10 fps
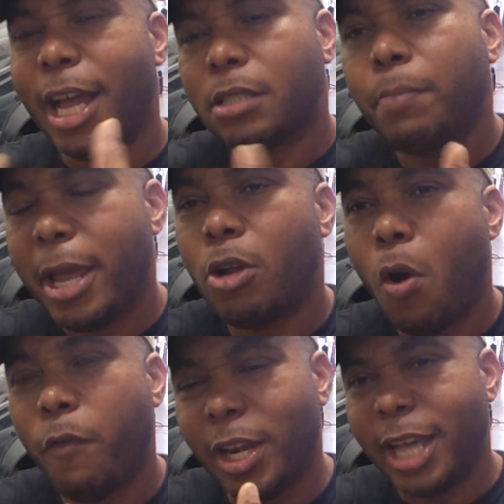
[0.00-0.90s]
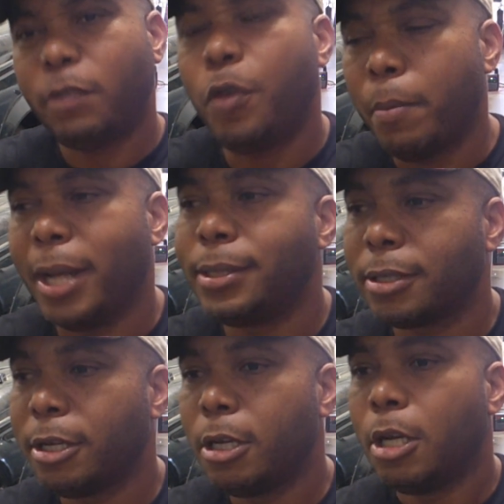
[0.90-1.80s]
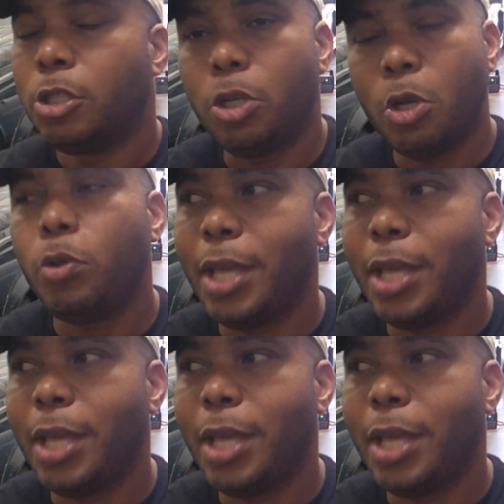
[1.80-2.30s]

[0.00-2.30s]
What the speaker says: That's my goal for the next few months, to do